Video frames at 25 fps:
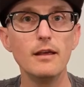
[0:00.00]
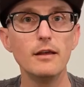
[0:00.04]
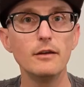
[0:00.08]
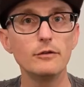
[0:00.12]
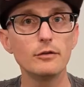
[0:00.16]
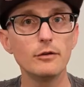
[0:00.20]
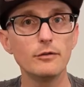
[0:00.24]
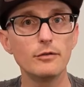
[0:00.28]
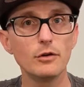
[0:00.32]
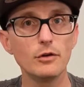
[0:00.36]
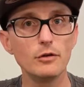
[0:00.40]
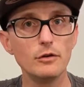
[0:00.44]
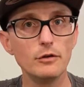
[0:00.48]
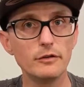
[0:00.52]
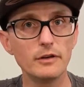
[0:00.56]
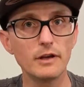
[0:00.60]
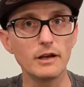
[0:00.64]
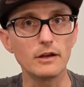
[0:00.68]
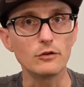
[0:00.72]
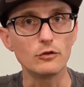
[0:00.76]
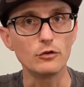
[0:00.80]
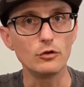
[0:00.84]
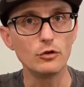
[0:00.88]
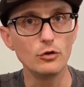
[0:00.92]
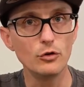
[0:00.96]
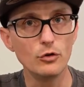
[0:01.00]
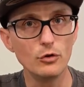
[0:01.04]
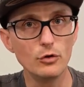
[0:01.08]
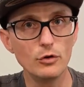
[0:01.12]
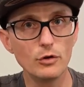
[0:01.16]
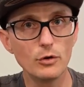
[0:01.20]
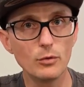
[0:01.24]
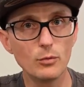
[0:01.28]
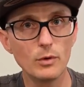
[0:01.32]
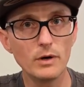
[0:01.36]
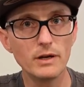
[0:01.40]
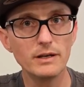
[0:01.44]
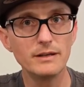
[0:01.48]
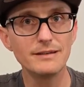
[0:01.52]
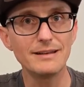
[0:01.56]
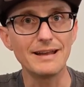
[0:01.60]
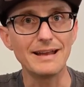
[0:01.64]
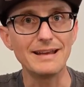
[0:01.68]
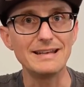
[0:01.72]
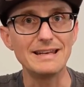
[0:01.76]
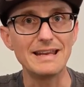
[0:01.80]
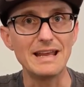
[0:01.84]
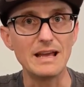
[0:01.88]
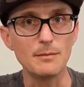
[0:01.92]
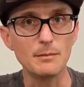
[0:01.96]
So if you're using a 2 to 1
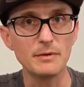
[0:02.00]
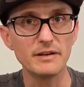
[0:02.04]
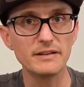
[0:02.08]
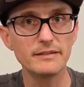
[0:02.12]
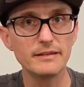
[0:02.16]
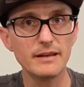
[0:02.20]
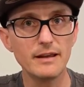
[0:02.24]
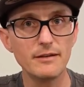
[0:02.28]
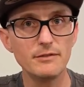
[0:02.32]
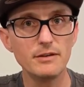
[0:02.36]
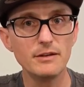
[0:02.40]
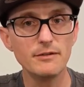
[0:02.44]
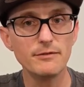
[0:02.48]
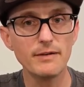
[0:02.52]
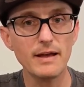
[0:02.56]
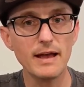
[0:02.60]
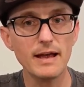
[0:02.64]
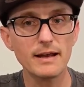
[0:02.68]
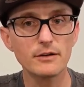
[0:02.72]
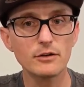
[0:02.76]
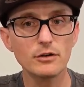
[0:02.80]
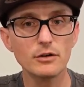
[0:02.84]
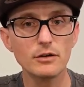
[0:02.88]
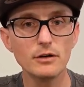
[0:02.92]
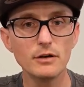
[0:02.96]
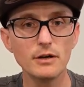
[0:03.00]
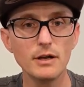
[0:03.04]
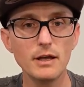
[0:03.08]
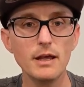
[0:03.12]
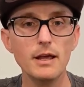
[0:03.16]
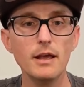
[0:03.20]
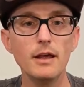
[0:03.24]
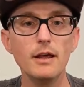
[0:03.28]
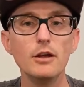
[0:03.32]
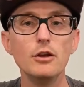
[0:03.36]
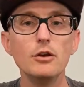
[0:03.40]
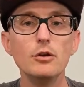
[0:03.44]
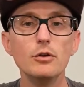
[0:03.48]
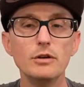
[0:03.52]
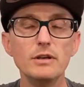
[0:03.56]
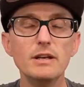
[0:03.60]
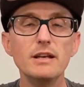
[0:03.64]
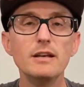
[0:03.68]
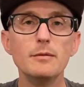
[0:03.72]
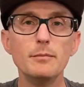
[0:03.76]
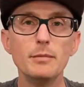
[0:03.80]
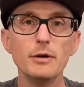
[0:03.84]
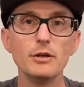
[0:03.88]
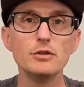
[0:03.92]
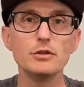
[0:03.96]
dynamic safety factor, you'd
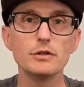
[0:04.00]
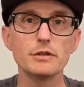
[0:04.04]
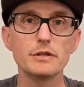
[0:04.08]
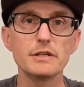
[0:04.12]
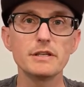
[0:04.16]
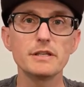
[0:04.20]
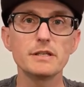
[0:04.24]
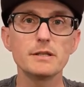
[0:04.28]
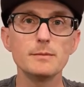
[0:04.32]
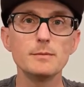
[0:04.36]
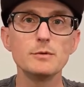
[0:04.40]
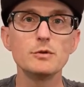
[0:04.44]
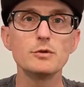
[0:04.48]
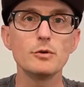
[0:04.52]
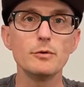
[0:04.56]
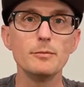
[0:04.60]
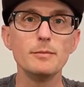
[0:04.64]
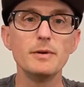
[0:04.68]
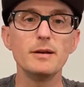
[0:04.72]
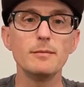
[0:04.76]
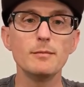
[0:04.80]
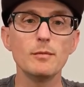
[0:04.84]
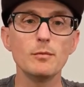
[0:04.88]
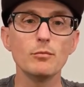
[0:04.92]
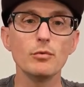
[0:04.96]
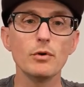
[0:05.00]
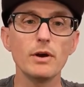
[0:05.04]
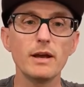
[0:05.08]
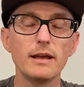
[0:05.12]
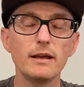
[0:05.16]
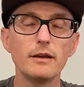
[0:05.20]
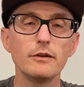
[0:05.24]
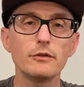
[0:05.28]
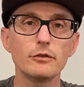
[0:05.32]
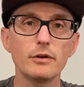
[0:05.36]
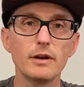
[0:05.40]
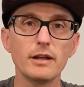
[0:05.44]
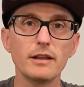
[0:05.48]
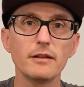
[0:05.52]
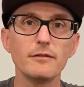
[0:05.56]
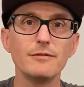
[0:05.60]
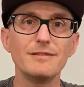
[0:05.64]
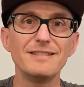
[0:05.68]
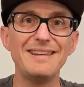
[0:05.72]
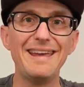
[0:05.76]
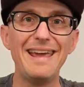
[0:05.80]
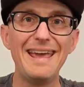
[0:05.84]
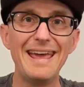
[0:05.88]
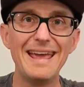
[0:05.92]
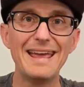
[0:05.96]
need to build your systems to a minimum braking strength of
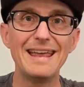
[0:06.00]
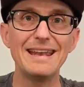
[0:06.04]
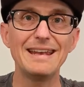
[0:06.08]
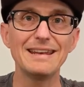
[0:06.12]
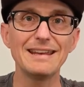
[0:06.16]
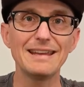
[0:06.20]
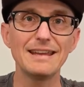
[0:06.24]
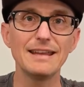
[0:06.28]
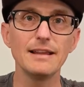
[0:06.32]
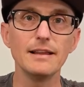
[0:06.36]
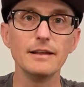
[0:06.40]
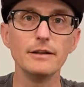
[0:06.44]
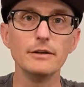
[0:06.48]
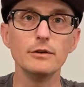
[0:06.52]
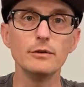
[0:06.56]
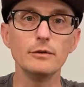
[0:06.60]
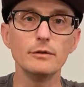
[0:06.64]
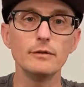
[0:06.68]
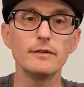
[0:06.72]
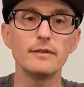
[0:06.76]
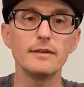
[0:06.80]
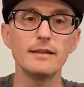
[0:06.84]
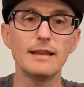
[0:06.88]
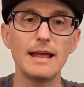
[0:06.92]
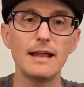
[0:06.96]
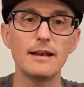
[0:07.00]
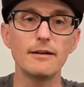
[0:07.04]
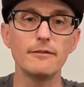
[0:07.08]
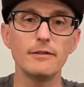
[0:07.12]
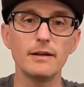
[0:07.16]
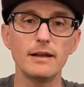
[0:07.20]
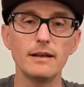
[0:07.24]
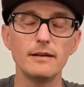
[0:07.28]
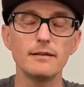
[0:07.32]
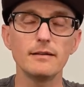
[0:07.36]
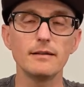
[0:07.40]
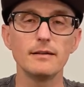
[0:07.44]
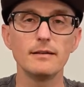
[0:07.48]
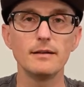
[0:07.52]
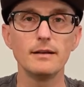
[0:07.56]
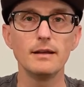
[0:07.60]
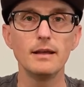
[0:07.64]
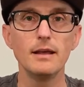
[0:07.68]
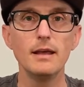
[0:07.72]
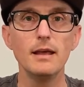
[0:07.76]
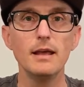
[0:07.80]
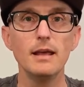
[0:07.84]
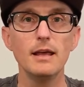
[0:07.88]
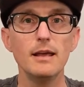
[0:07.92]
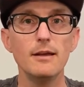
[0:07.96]
10 kilonewtons in that event.
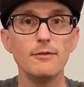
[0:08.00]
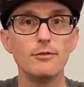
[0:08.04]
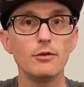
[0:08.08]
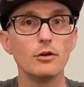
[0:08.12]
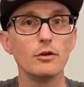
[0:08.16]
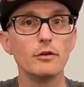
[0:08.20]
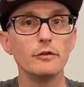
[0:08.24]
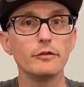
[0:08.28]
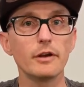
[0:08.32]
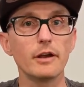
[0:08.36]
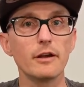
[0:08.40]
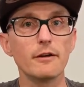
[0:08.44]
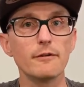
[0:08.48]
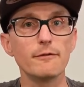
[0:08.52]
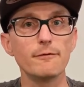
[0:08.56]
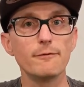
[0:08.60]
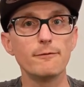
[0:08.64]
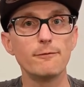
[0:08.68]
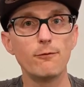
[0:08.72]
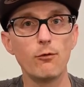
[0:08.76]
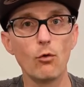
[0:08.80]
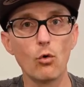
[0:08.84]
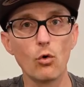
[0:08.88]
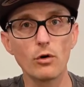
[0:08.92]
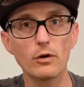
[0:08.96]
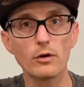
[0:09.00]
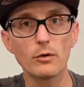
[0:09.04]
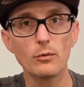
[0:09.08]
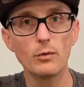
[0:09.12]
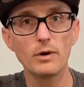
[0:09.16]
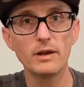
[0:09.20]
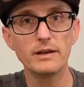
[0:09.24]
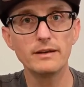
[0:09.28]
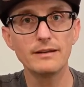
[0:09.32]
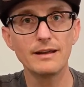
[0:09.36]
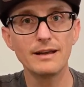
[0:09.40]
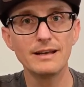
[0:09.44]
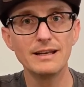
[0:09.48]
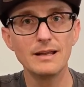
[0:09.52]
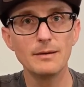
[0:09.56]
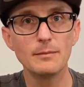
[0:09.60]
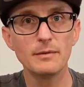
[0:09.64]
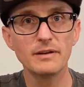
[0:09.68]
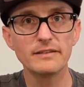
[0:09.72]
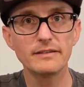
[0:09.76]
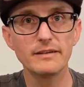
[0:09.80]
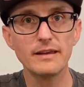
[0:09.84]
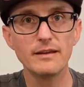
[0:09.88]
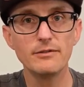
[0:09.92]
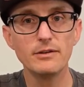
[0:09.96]
If you're using a 4 to 1
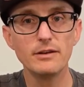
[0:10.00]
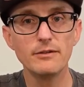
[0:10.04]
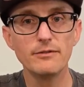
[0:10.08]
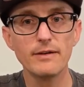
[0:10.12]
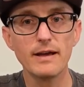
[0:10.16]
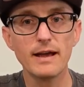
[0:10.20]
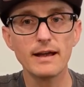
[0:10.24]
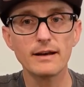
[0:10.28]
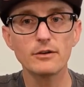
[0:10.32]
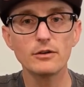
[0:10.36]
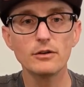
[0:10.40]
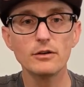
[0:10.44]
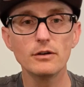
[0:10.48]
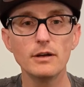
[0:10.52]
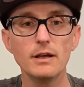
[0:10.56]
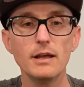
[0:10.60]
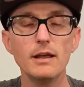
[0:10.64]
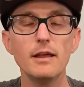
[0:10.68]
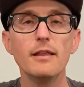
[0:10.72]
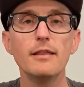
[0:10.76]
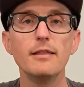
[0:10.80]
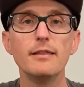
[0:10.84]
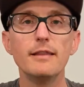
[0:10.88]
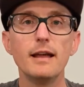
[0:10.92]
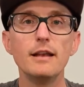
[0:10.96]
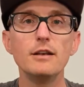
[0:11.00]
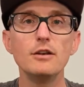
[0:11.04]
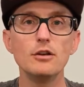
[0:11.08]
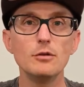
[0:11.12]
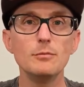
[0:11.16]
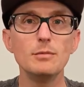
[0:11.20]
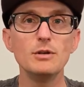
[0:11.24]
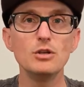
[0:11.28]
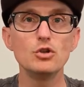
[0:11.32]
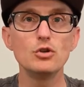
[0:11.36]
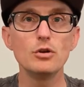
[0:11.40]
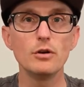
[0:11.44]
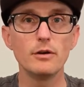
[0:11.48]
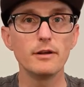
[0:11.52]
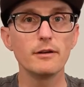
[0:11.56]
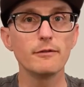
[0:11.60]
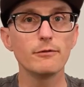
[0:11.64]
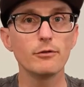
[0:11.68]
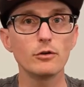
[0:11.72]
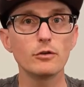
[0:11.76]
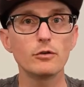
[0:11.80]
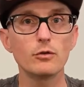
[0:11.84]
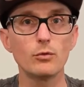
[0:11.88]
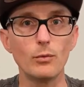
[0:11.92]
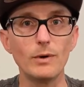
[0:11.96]
dynamic safety factor, then you'd be shooting
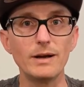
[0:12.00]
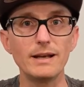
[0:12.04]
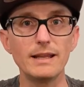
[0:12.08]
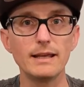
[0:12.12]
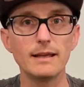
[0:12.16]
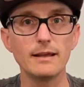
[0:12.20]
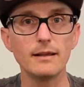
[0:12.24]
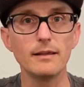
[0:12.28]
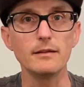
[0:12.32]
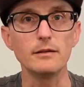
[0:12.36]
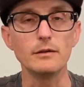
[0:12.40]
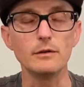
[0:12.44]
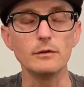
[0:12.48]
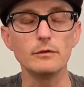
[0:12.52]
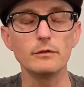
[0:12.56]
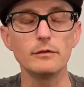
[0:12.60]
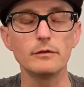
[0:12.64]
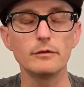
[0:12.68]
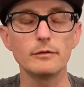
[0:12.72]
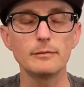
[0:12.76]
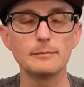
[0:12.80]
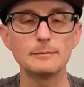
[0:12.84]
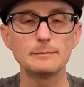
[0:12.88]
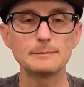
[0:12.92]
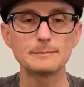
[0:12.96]
for 20 kilonewtons.